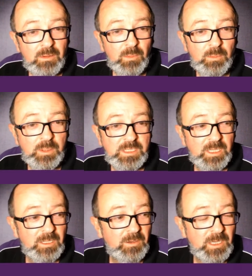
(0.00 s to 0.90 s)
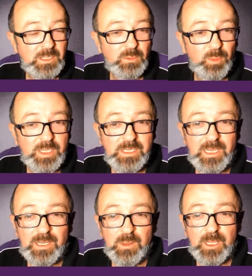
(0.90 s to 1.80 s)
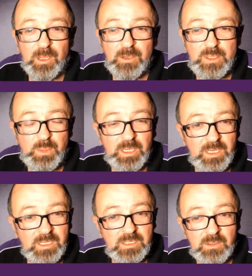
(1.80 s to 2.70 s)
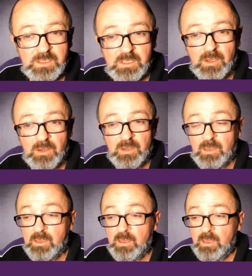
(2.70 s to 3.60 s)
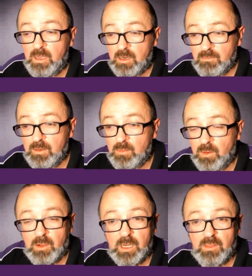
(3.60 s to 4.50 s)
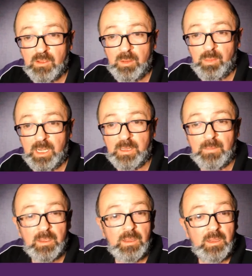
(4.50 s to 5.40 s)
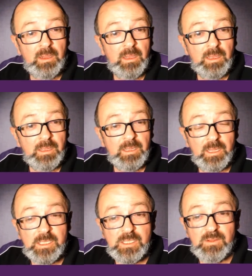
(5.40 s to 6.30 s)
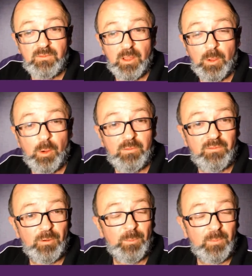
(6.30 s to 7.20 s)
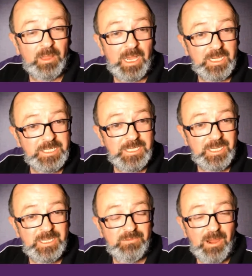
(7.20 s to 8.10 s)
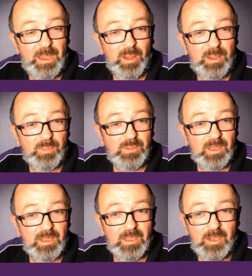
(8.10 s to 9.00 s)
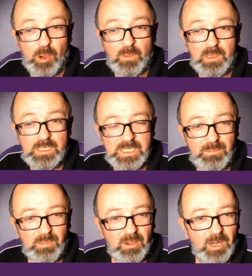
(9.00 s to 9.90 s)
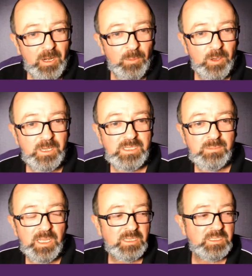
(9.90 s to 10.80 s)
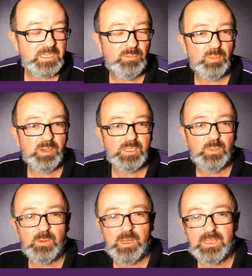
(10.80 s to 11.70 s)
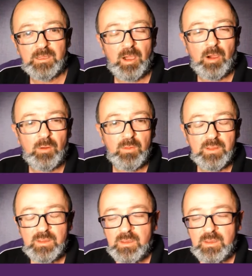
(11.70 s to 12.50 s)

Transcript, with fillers: when we sell it, I guess we'll be sad when it goes, but it is nice to own a real 1930 penny. Now, this is a follow on from last year's wrap up, uh, Golden December. I don't know what it is about December, but it's brought out the gold.